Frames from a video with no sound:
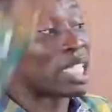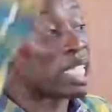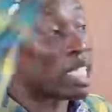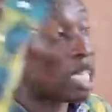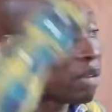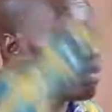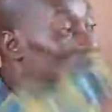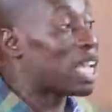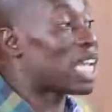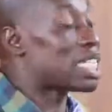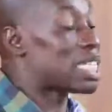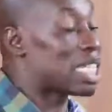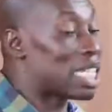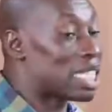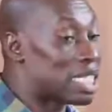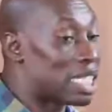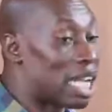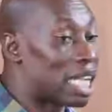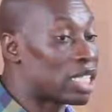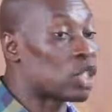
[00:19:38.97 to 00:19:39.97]
But the scripture
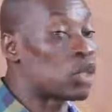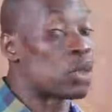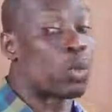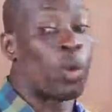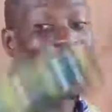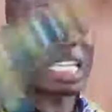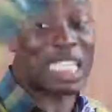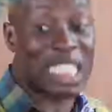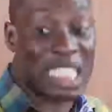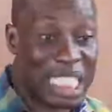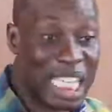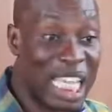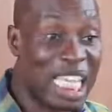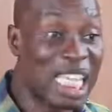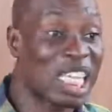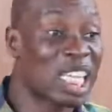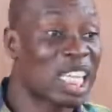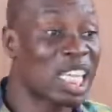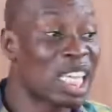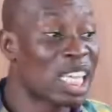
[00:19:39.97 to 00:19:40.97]
says that you are
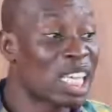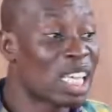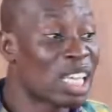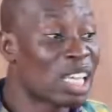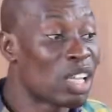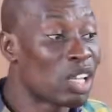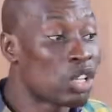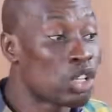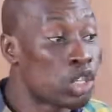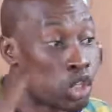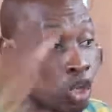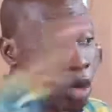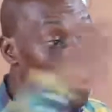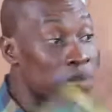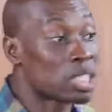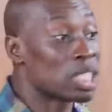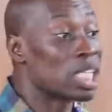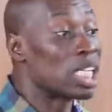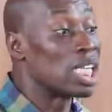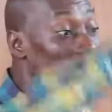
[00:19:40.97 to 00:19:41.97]
saying
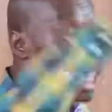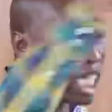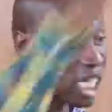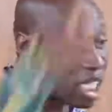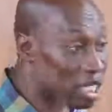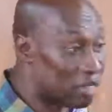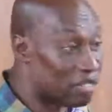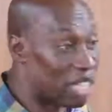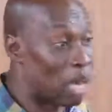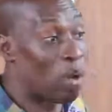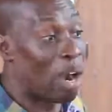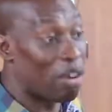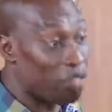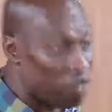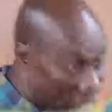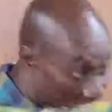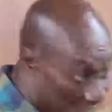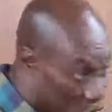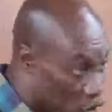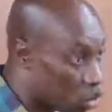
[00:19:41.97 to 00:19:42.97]
something negative that
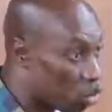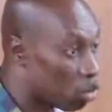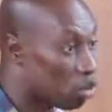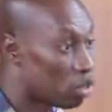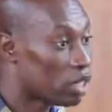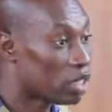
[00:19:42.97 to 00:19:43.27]
will affect